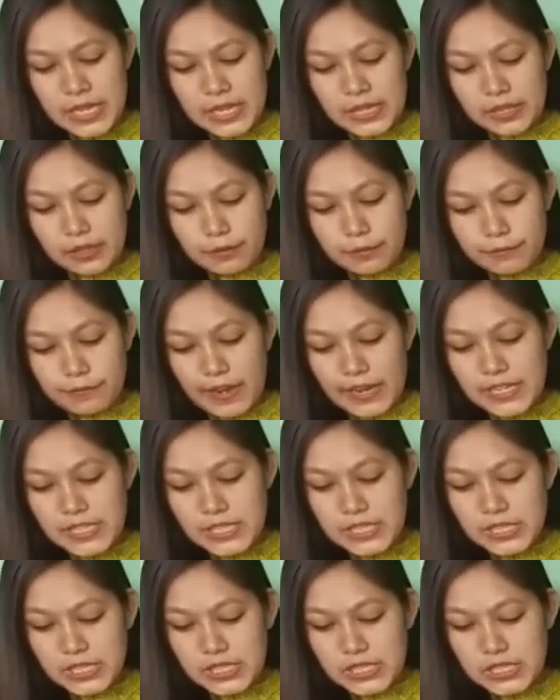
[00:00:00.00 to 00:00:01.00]
If
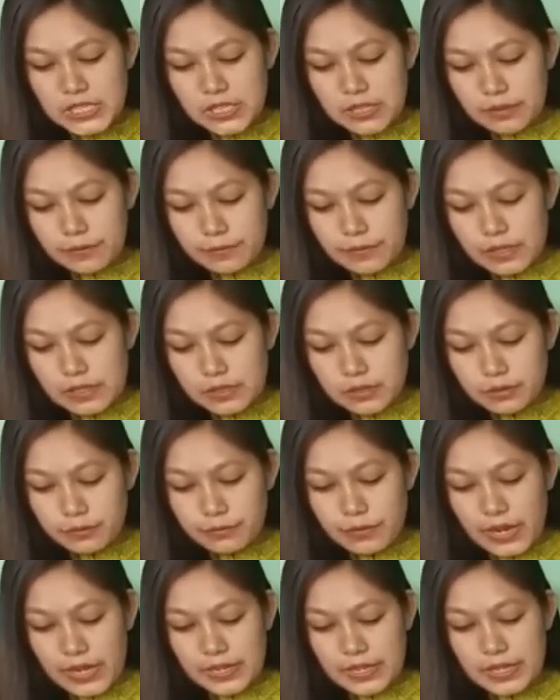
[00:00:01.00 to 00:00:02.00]
finding it, he fails to
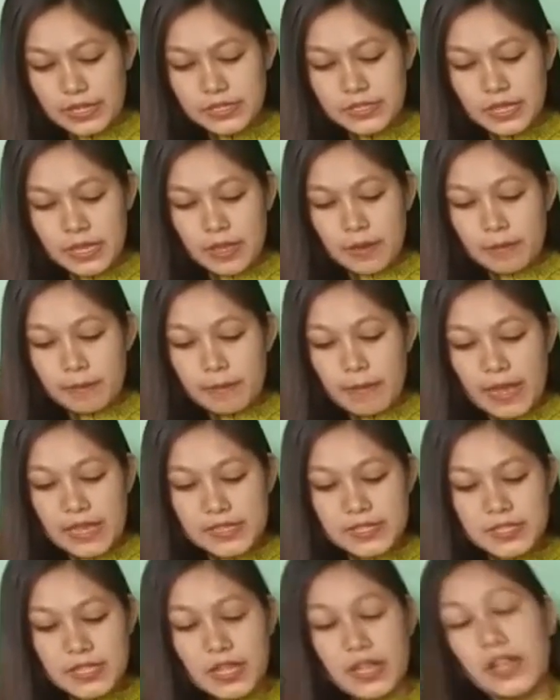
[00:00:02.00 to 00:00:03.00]
find its
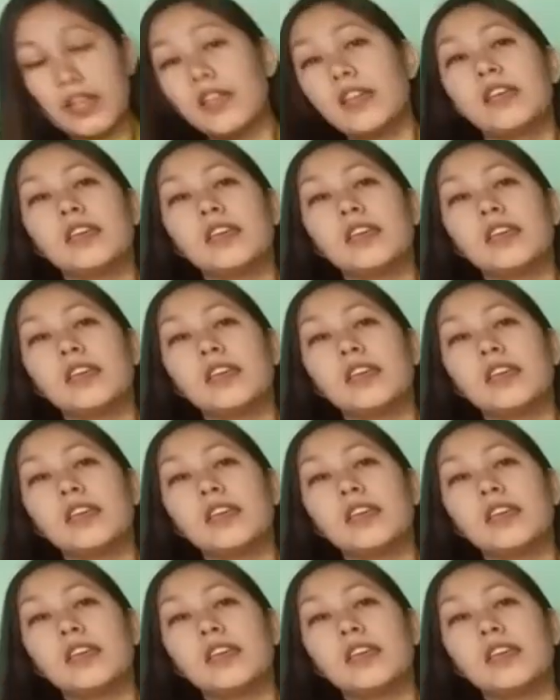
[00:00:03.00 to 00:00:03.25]
master.